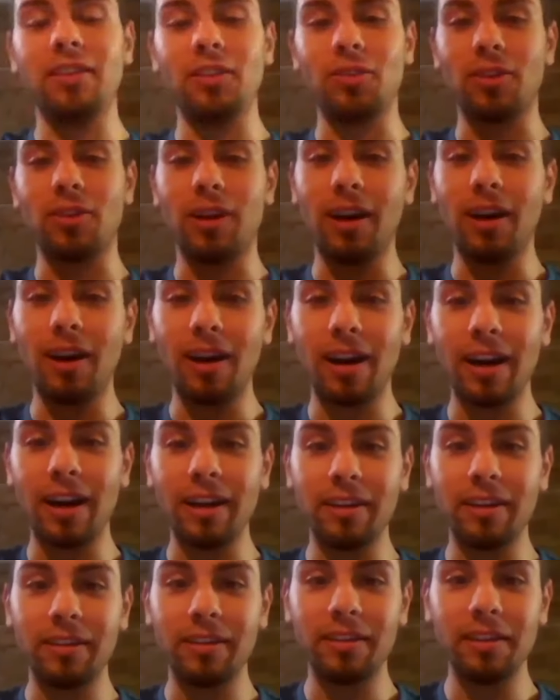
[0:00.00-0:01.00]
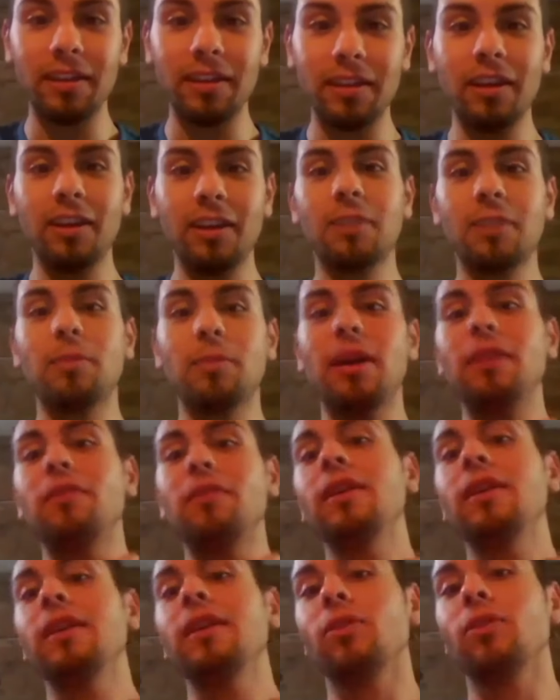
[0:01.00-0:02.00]
your heart you might
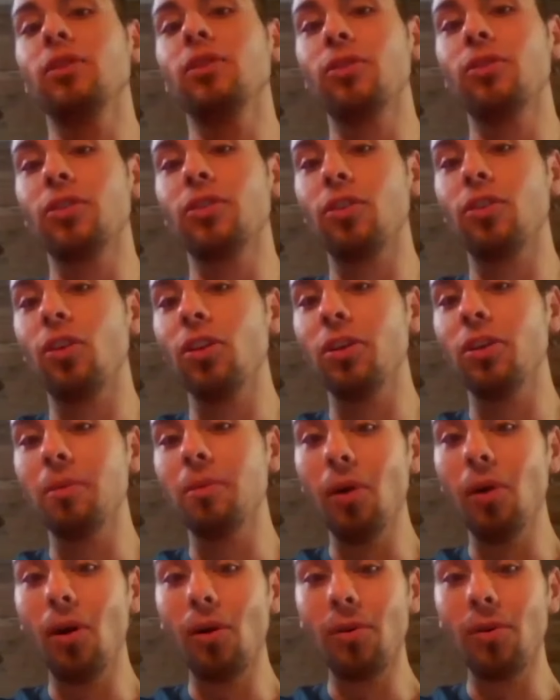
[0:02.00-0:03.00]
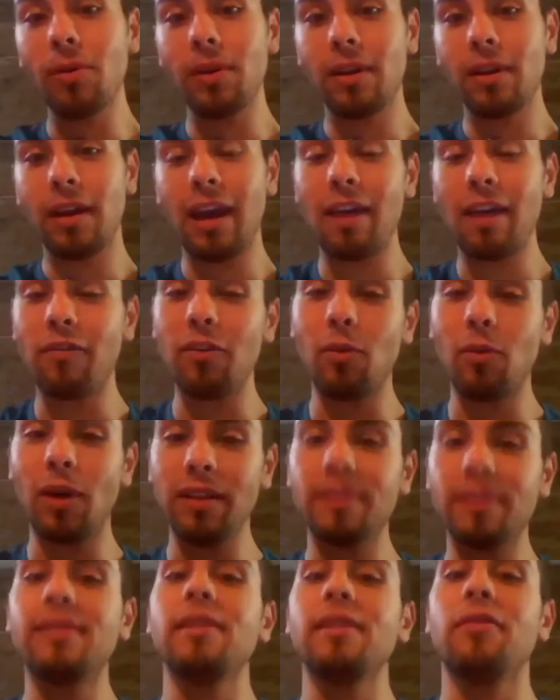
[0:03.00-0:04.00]
feel it on your collarbone
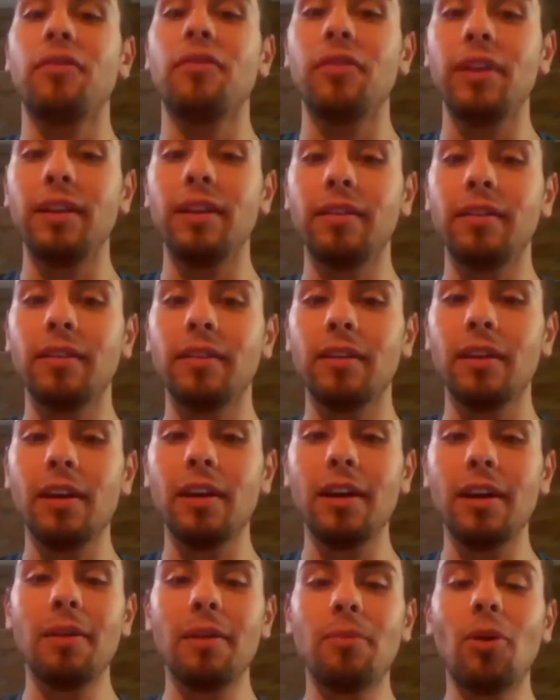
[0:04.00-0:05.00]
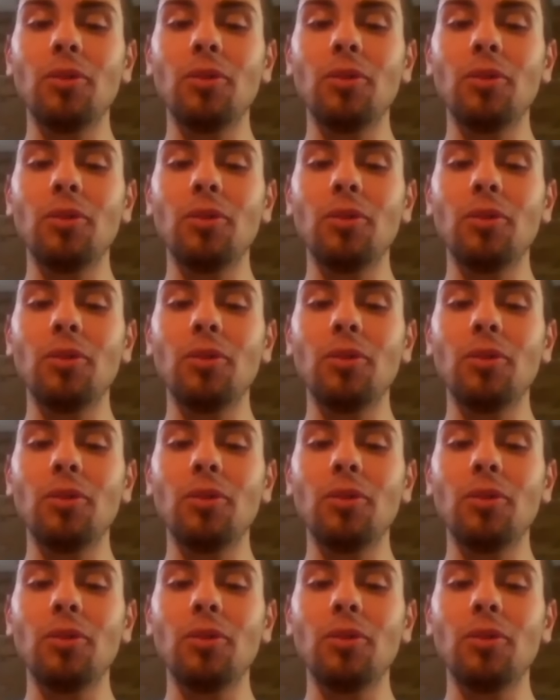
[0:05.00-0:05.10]
everyone's different yeah.